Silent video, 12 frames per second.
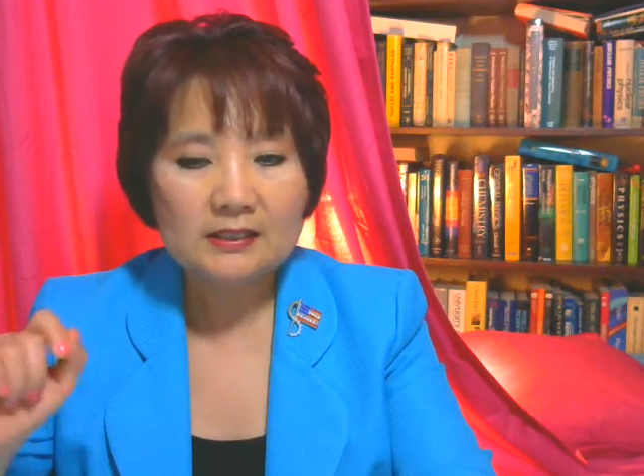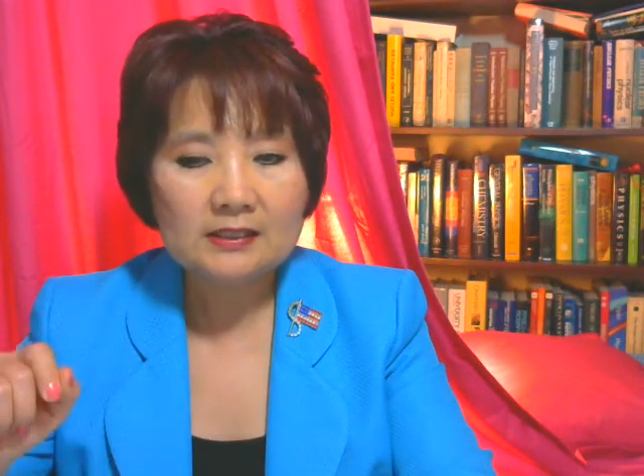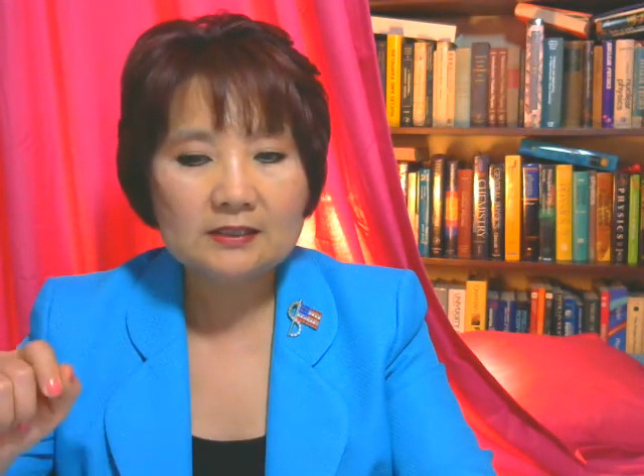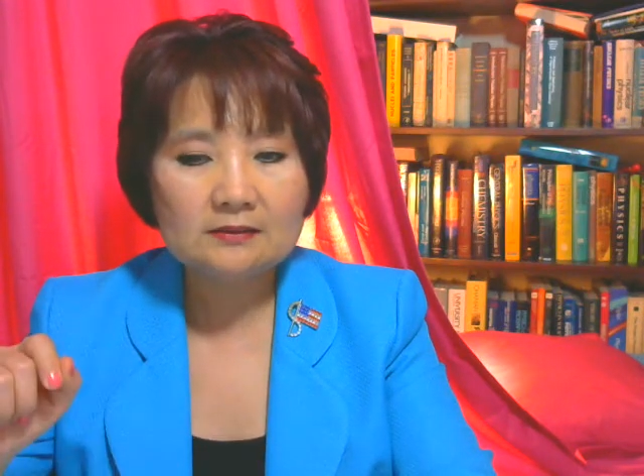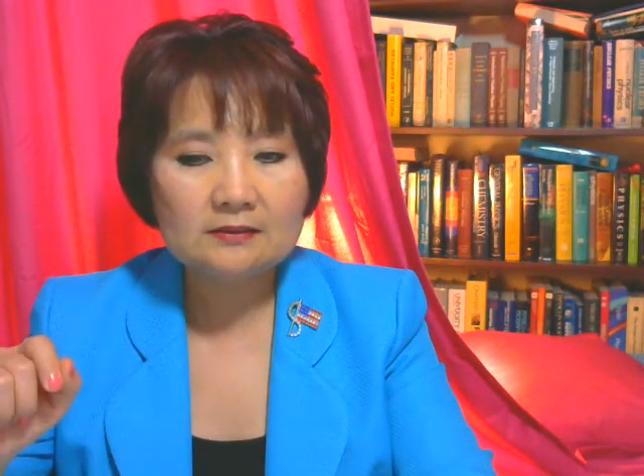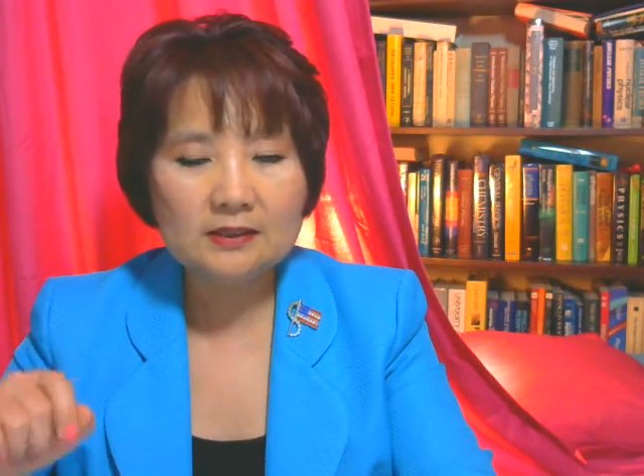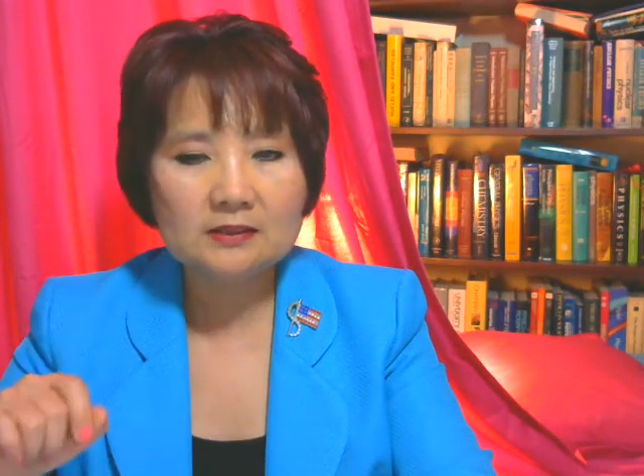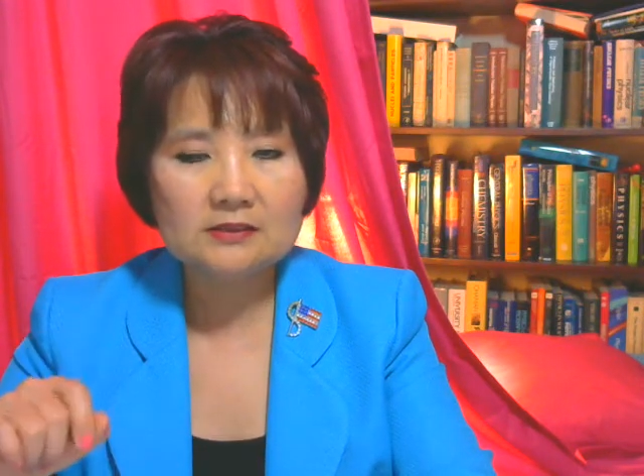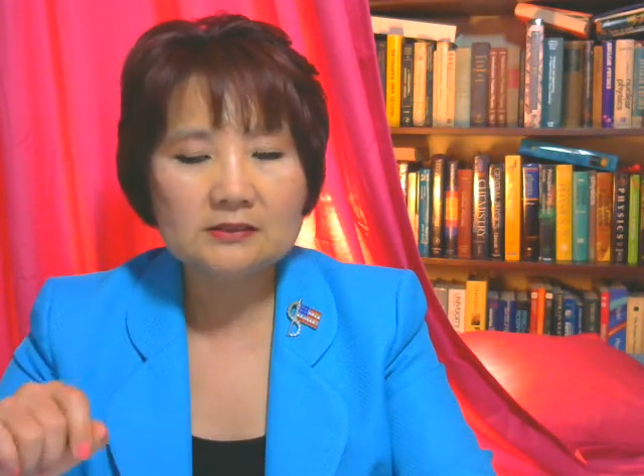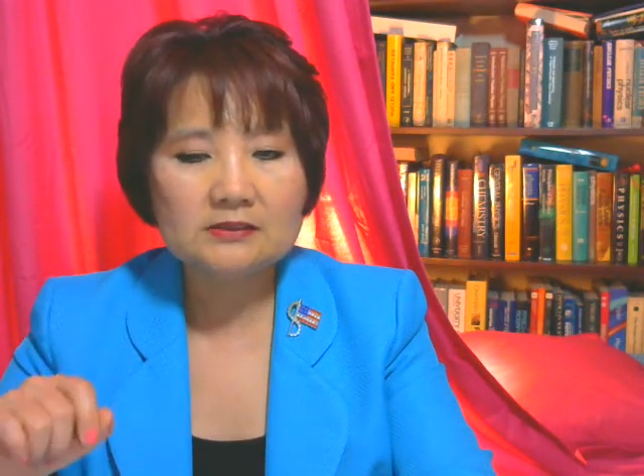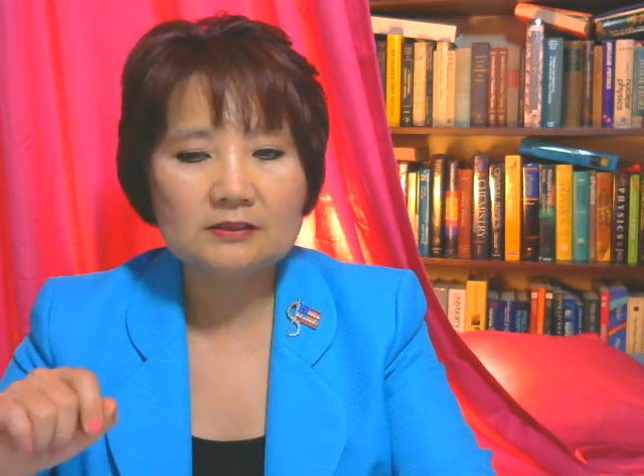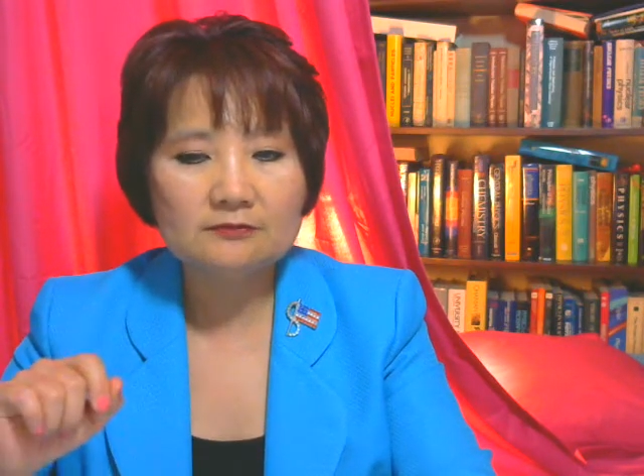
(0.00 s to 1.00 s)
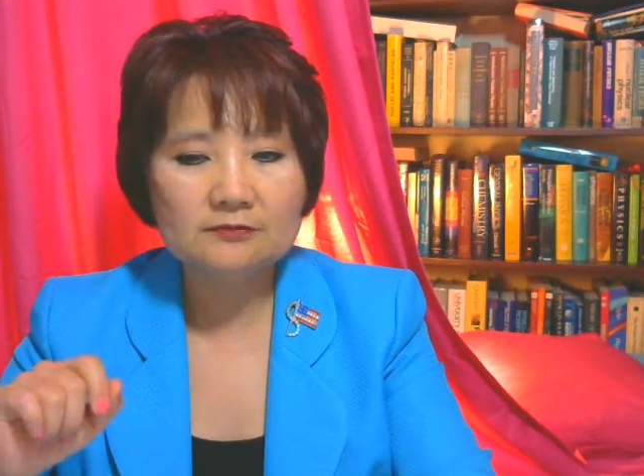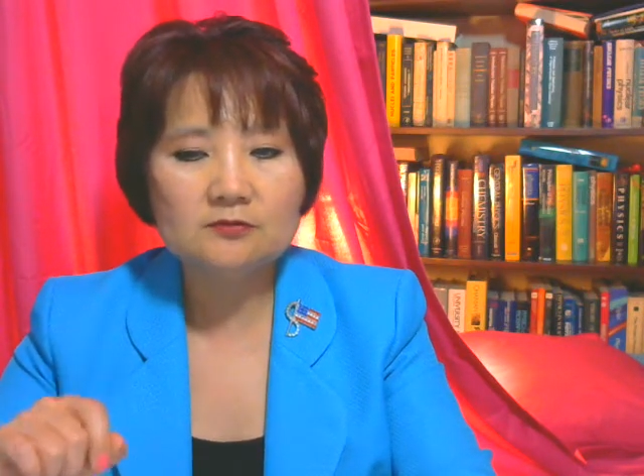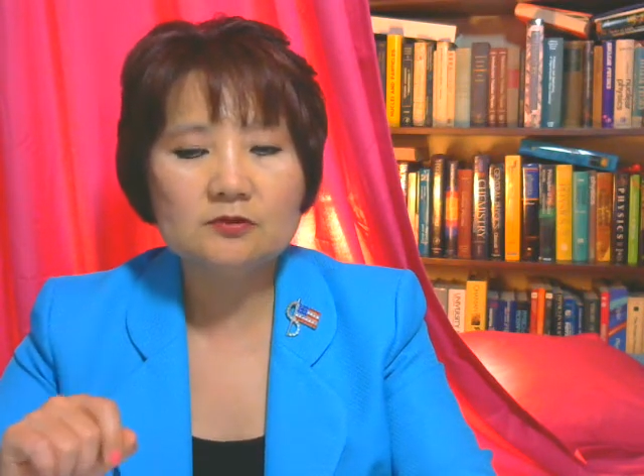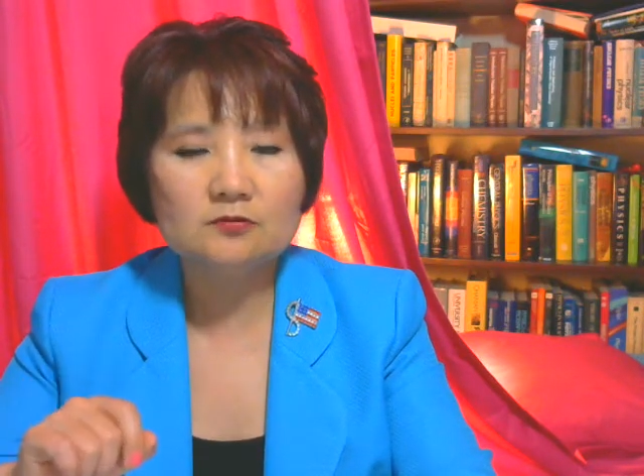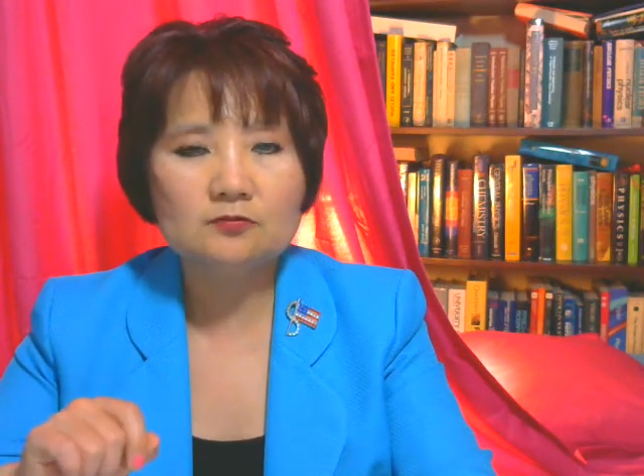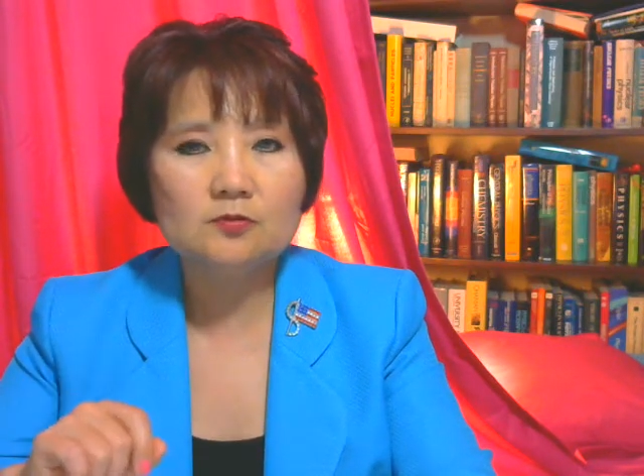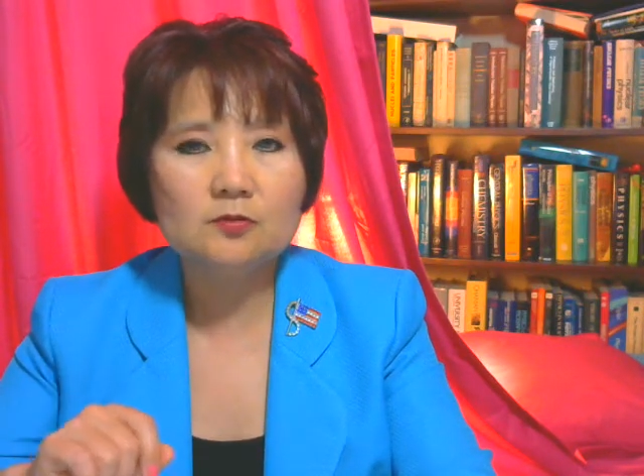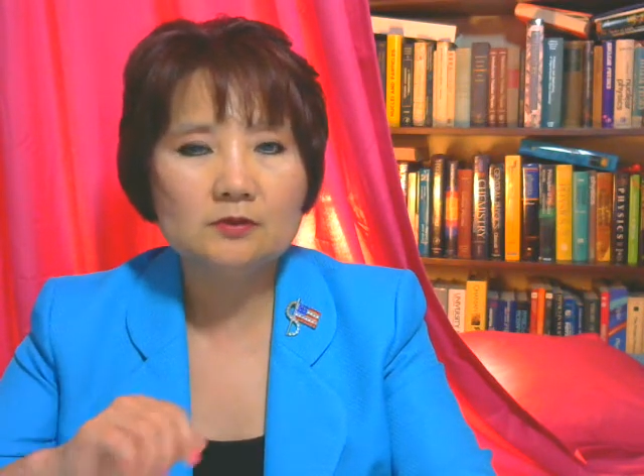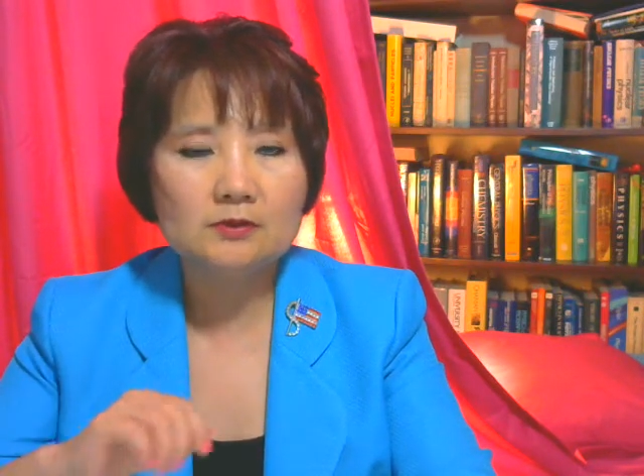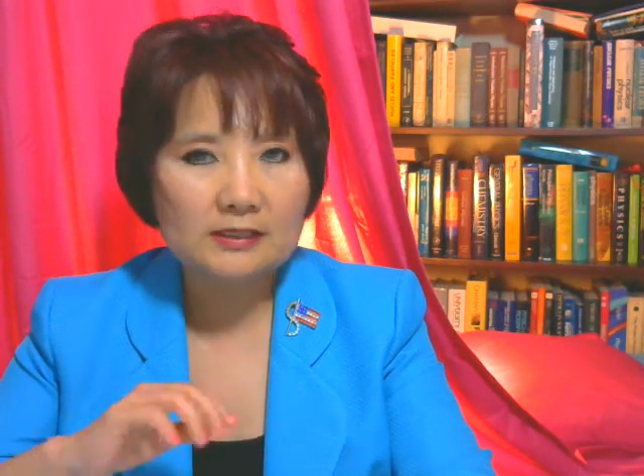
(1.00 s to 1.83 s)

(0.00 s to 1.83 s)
in LSF 304,